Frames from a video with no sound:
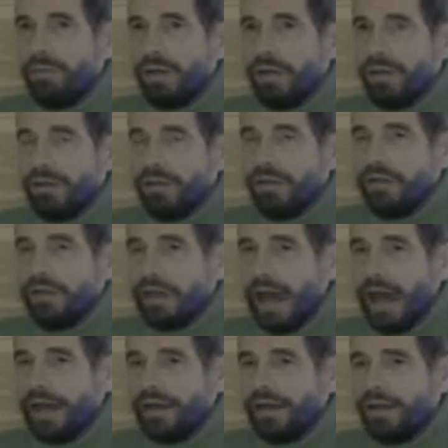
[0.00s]
bhakti
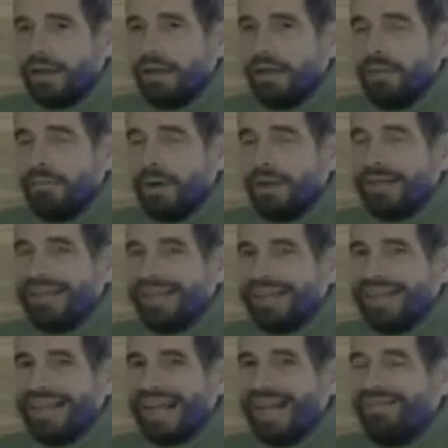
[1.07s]
sadhana, the bhakti
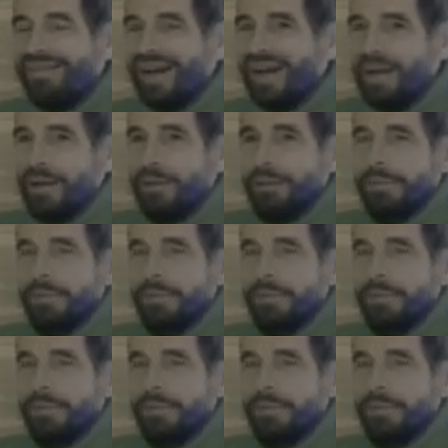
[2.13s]
seva.